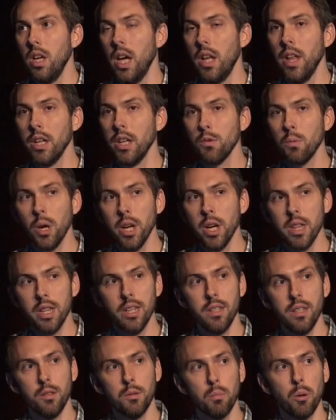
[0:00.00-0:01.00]
And that's why
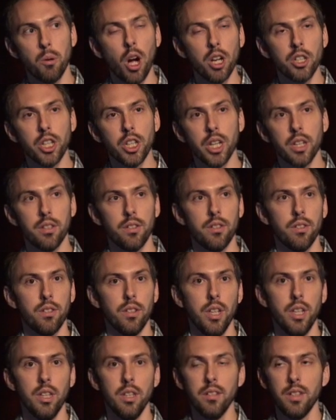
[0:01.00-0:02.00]
these projects
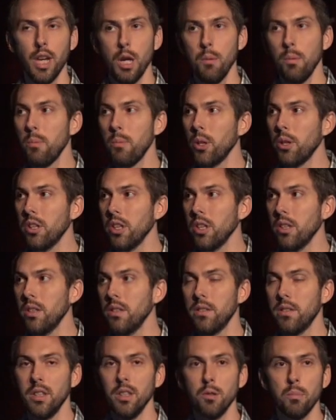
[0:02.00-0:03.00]
and these
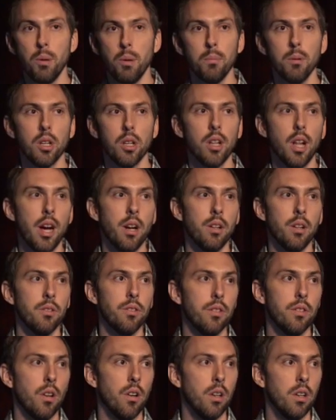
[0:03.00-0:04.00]
capabilities and these public
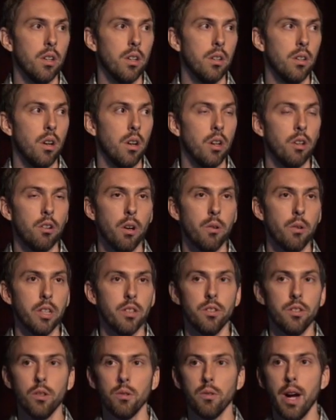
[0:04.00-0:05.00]
clouds are growing
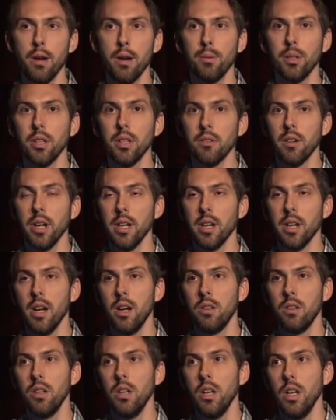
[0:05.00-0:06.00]
so rapidly right
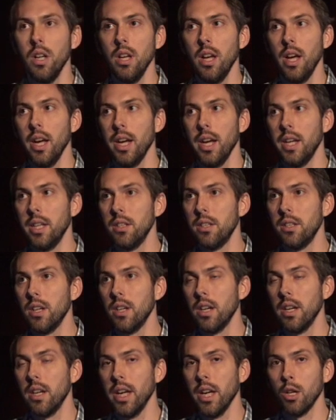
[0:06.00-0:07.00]
now and
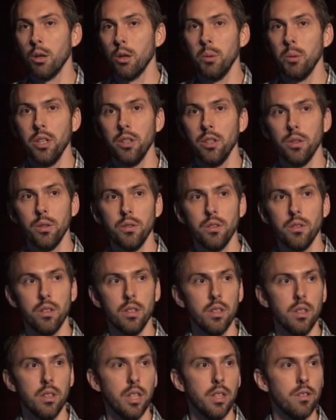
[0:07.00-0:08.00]
are being used
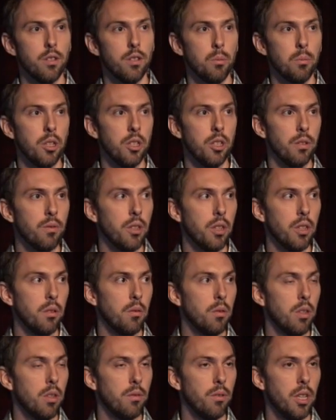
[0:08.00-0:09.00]
in so many different
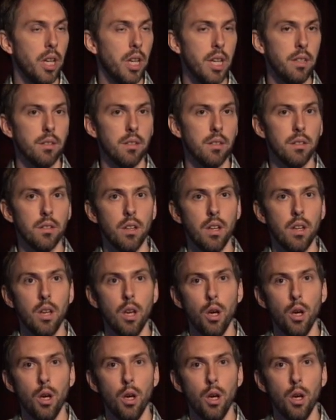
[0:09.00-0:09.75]
cases.